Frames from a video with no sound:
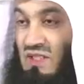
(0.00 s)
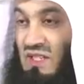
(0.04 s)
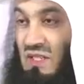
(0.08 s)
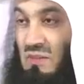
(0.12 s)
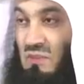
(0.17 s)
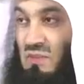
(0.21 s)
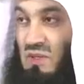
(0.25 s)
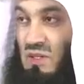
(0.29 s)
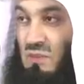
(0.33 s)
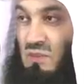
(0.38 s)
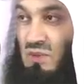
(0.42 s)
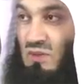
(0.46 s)
I've
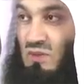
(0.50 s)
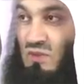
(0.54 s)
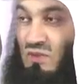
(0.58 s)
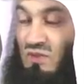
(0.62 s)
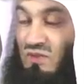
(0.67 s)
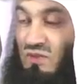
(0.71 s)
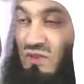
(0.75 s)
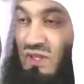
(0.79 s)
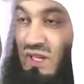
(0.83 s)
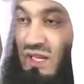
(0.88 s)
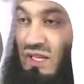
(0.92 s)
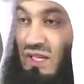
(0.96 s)
seen
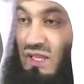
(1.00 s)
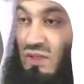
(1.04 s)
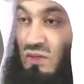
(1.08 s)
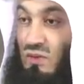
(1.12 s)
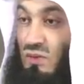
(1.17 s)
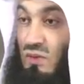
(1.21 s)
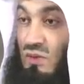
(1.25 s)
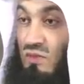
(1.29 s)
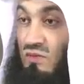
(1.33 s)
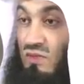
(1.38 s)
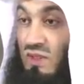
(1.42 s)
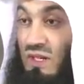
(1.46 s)
people who've
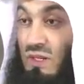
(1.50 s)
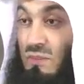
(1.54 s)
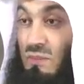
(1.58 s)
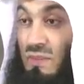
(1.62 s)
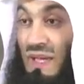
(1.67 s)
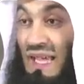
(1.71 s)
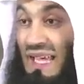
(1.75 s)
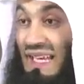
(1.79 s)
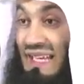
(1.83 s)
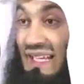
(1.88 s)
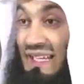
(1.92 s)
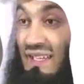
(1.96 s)
really thought
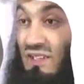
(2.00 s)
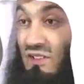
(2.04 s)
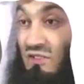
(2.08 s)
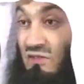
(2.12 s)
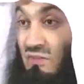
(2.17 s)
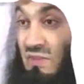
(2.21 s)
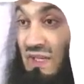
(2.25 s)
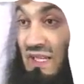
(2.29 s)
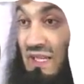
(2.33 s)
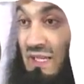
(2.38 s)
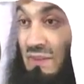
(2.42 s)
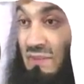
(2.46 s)
very
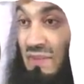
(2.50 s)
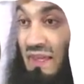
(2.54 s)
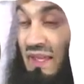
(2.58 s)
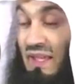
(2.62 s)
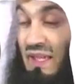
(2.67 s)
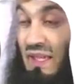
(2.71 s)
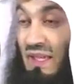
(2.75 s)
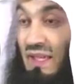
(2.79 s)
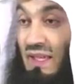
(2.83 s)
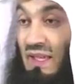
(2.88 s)
badly of me,